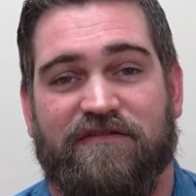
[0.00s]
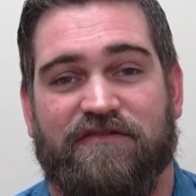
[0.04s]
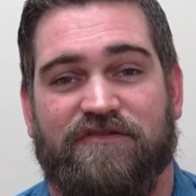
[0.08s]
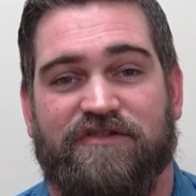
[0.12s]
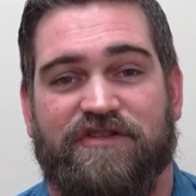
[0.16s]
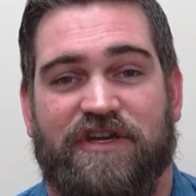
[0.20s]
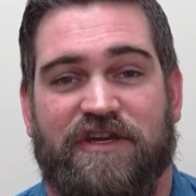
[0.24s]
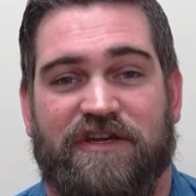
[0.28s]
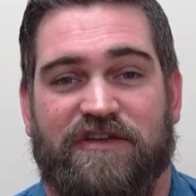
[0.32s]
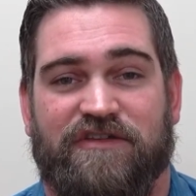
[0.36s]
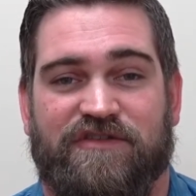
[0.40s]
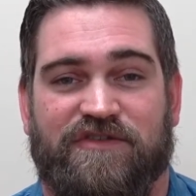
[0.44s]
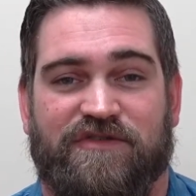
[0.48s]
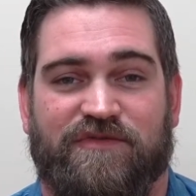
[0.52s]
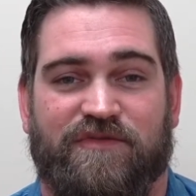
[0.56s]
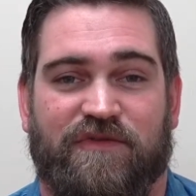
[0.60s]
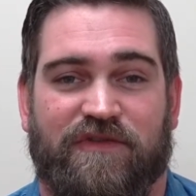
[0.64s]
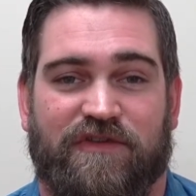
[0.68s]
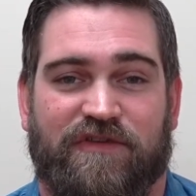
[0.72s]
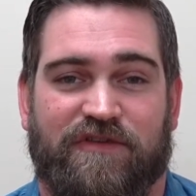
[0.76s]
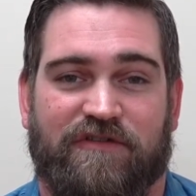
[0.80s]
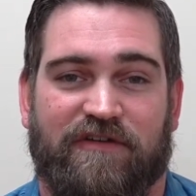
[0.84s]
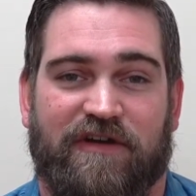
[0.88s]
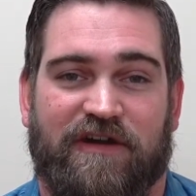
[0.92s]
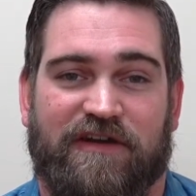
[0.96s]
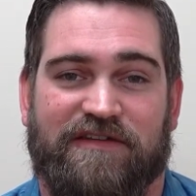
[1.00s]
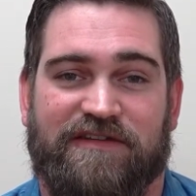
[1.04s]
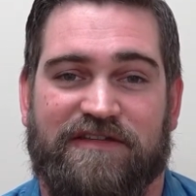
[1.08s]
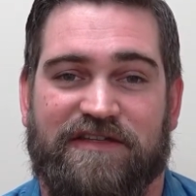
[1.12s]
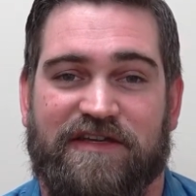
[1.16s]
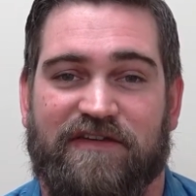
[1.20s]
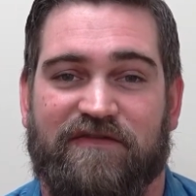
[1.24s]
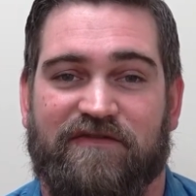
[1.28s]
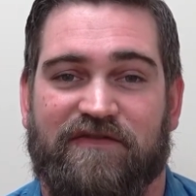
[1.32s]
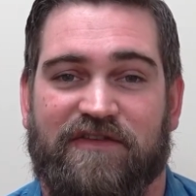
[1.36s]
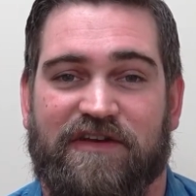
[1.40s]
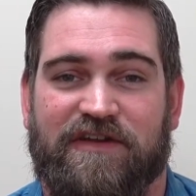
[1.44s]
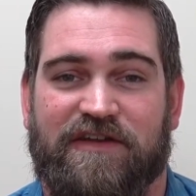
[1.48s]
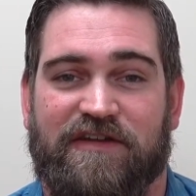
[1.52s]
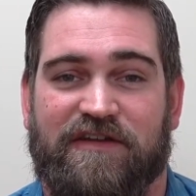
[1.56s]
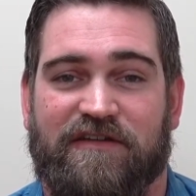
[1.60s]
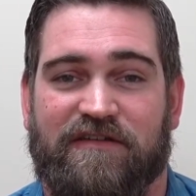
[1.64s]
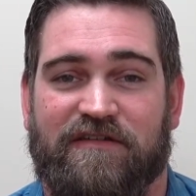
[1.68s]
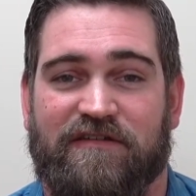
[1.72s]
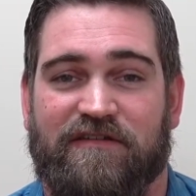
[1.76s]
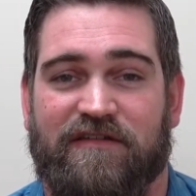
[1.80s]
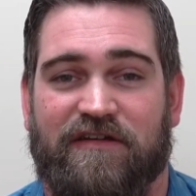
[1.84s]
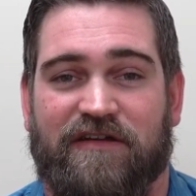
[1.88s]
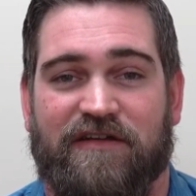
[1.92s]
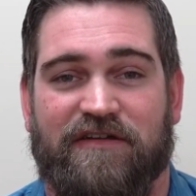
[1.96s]
It changes with your
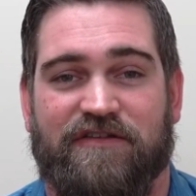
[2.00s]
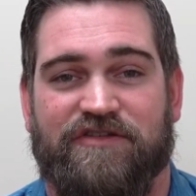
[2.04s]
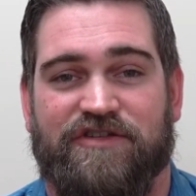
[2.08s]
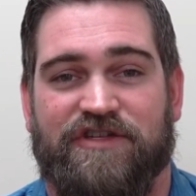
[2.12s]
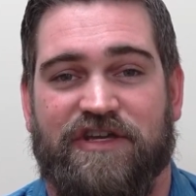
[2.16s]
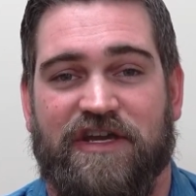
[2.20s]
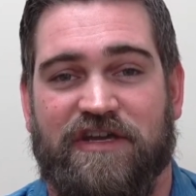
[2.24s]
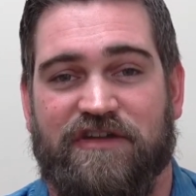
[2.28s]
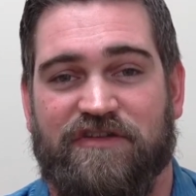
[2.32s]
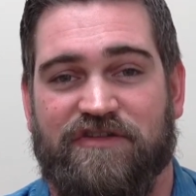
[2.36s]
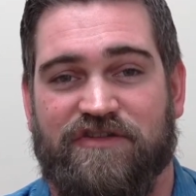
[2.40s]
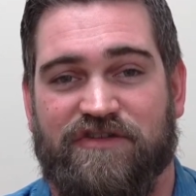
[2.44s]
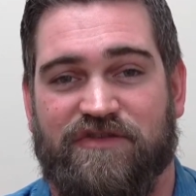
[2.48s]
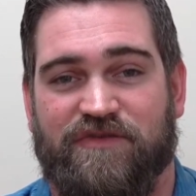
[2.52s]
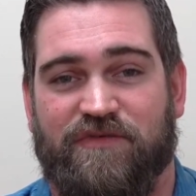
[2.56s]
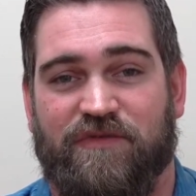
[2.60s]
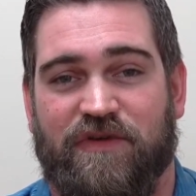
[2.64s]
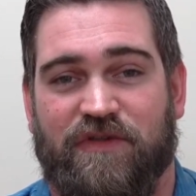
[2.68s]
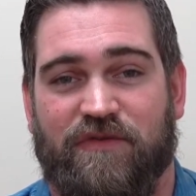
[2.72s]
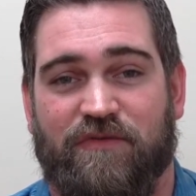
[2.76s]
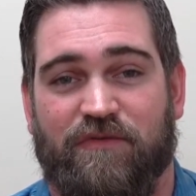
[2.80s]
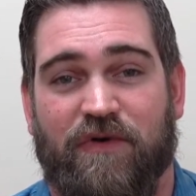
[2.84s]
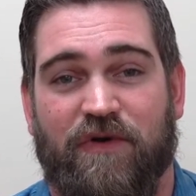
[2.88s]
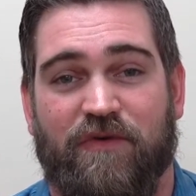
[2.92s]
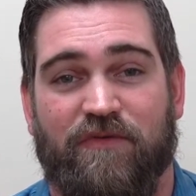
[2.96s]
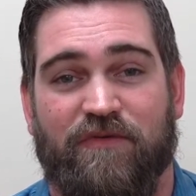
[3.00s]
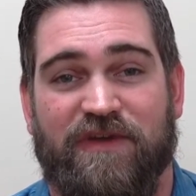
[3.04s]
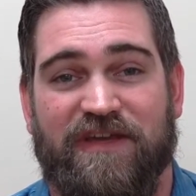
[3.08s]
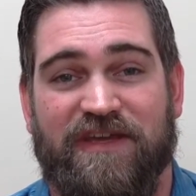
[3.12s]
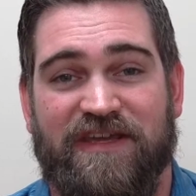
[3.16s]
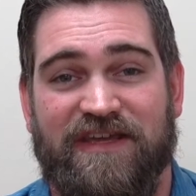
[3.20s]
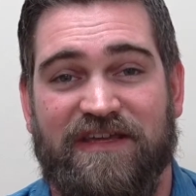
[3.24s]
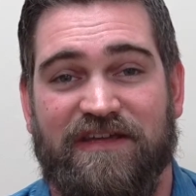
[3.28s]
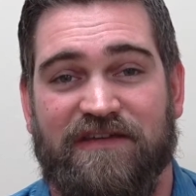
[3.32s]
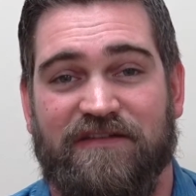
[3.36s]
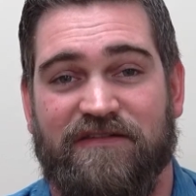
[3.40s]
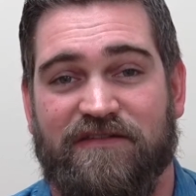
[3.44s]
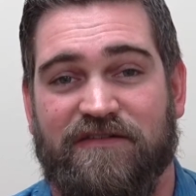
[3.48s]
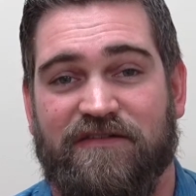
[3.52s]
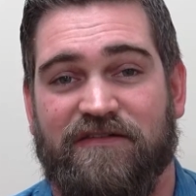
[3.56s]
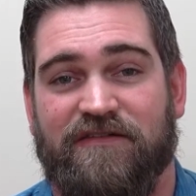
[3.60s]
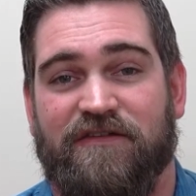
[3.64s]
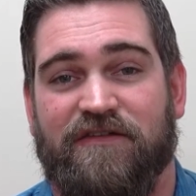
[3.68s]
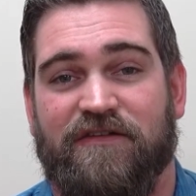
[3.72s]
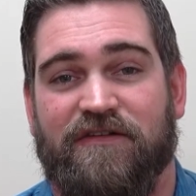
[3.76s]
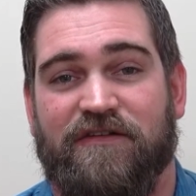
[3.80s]
activity, and it changes with what we eat.